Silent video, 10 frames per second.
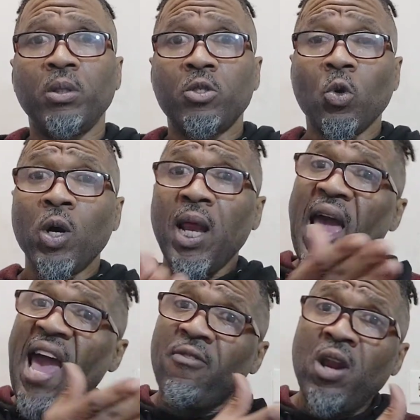So
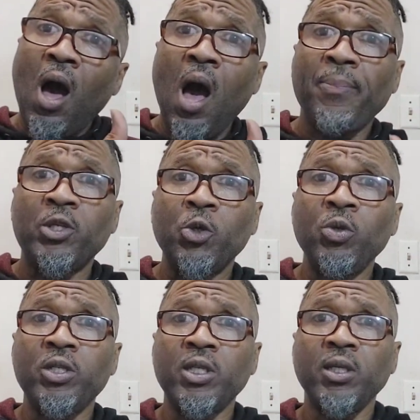having an
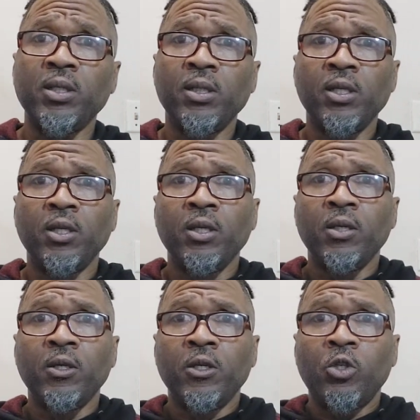opportunity
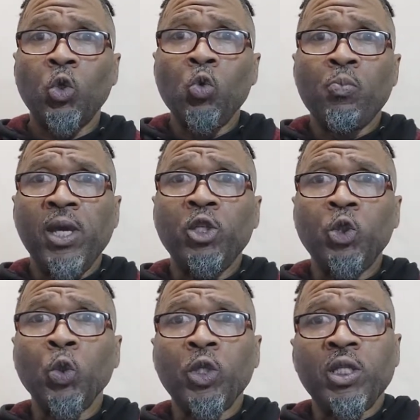to make
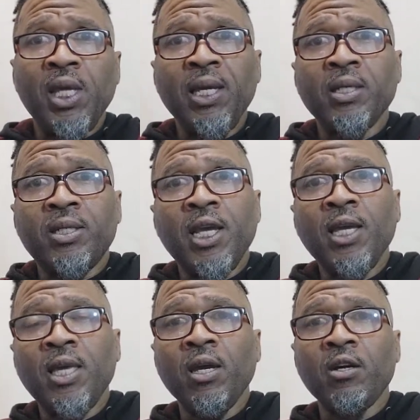sure that they could
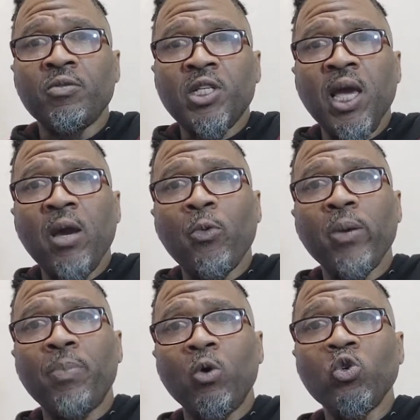take care of
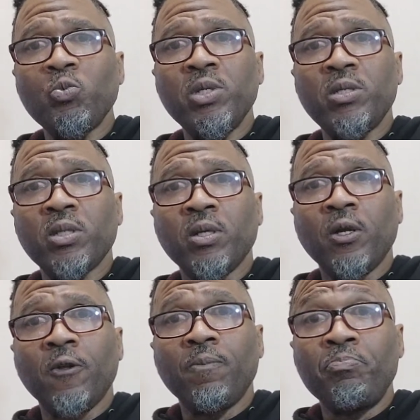Chadwick Boseman's
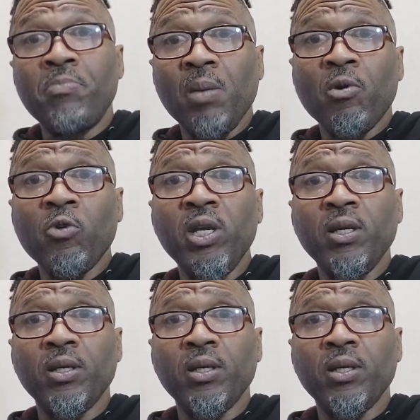memory